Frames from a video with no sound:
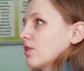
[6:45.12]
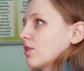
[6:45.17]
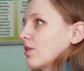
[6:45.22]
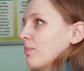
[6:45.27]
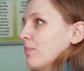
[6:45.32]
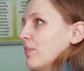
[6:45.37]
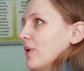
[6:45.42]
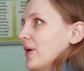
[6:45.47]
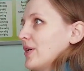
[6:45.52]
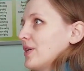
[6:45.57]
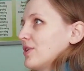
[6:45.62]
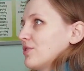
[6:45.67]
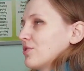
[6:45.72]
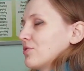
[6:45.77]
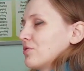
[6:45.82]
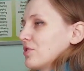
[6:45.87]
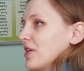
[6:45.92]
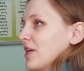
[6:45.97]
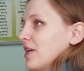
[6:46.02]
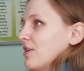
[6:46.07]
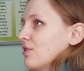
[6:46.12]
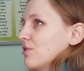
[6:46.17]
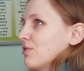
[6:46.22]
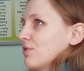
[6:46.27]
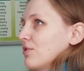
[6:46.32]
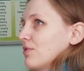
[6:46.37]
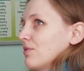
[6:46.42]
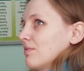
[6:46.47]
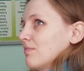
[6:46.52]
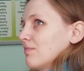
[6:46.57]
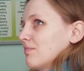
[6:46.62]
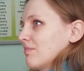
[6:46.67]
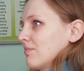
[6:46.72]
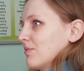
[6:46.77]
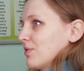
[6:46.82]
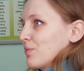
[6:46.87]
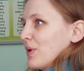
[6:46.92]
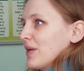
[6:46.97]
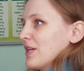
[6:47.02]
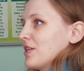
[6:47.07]
Comparing to 10 or
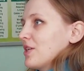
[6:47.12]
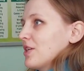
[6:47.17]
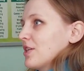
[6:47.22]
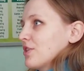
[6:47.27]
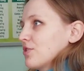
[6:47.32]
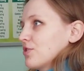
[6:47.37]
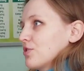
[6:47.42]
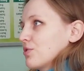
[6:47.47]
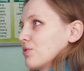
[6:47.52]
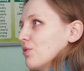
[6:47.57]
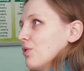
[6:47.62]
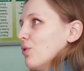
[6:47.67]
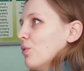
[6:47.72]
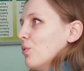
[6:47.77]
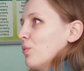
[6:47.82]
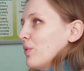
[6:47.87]
20 years ago,